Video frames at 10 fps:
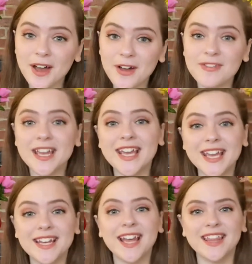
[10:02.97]
of
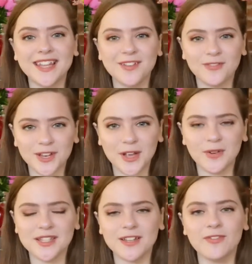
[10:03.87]
in the video
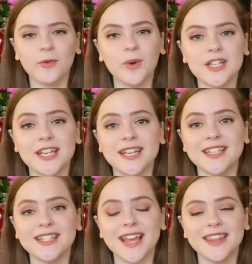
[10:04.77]
itself, which
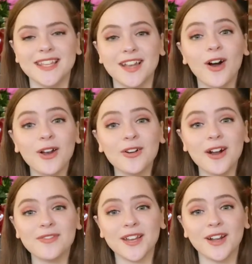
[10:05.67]
is the
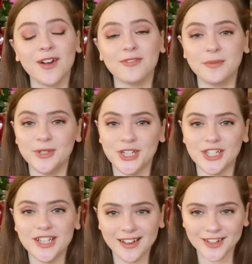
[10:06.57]
autograph that I got from
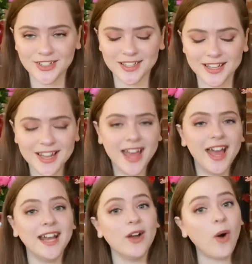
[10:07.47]
Gigi Edgley.
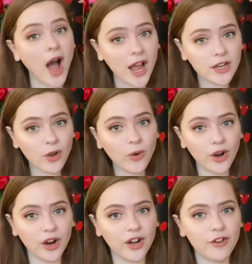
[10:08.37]
Now, I know
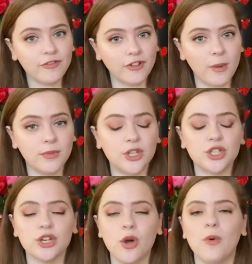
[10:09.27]
her from the
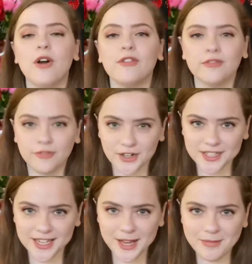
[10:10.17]
show
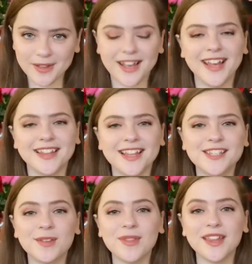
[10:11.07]
Farscape, and
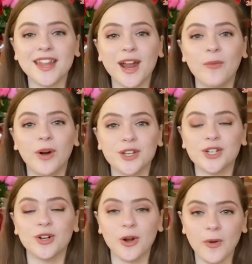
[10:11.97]
that's something that I
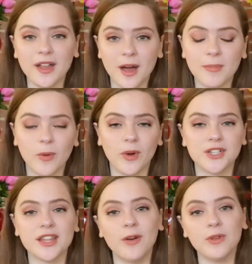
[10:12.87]
watched growing up. I
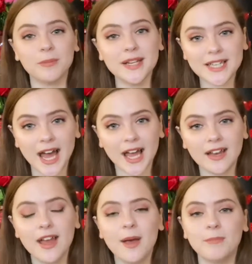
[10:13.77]
watched that with my
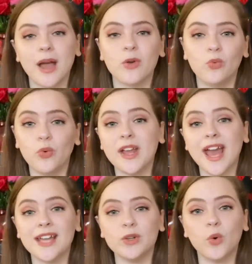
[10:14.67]
dad back when we
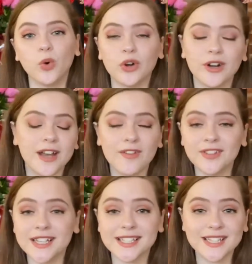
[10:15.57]
had to order
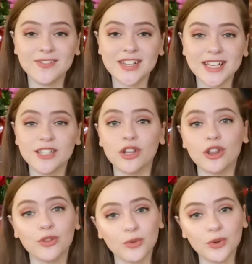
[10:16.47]
Netflix DVDs
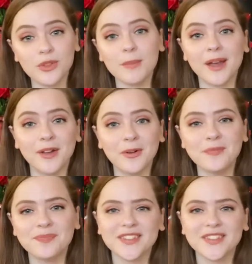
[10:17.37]
through the mail.